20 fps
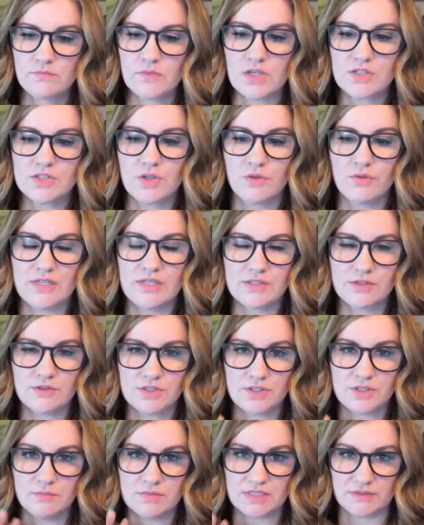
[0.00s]
So these are
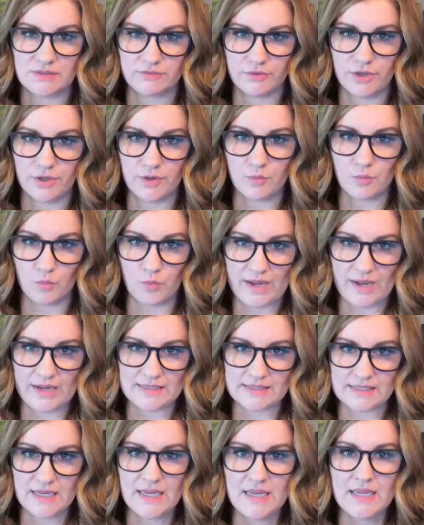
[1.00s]
some different
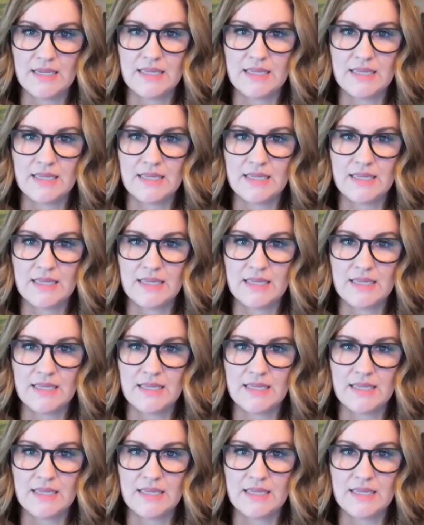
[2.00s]
ways